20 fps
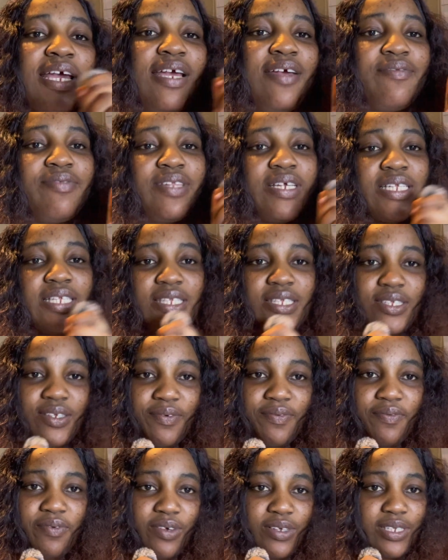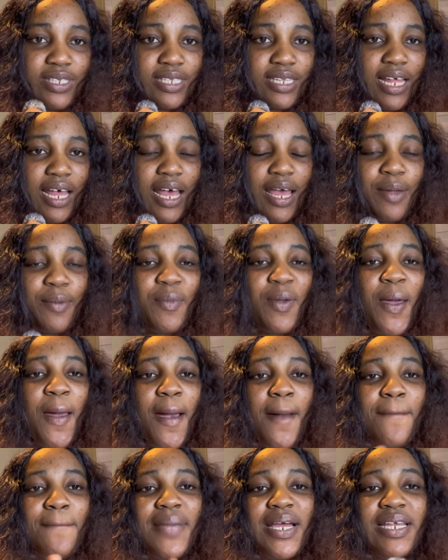If this is your first time,
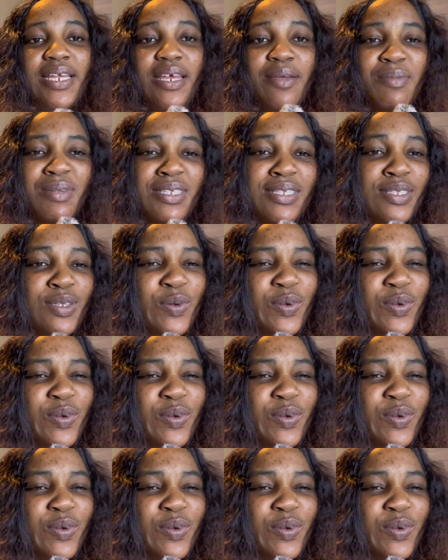my name is